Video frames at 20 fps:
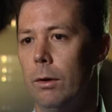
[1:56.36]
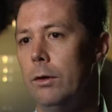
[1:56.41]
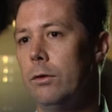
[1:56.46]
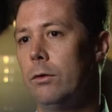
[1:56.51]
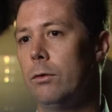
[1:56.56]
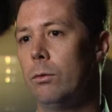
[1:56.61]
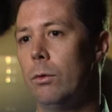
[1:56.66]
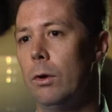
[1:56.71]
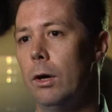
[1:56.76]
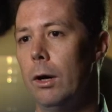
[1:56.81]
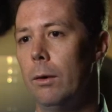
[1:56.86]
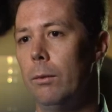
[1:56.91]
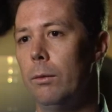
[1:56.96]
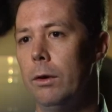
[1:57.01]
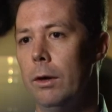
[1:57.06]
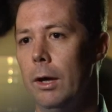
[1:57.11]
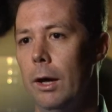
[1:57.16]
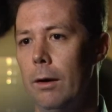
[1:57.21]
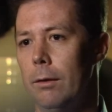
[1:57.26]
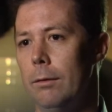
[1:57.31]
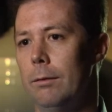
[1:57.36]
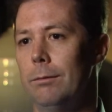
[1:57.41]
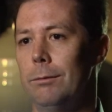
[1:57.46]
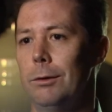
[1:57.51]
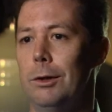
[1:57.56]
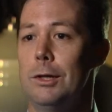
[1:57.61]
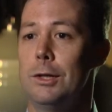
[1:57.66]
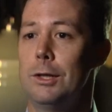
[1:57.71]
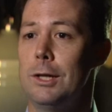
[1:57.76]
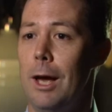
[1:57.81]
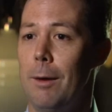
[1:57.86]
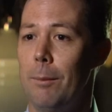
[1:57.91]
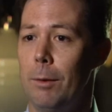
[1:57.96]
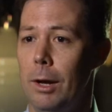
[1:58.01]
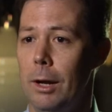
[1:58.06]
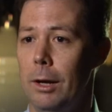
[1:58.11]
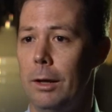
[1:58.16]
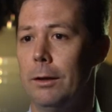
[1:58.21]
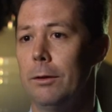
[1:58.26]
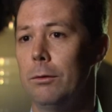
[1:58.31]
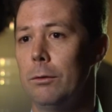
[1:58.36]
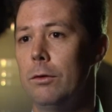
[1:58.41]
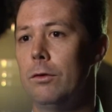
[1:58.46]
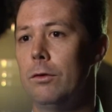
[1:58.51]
reservoir without contaminating the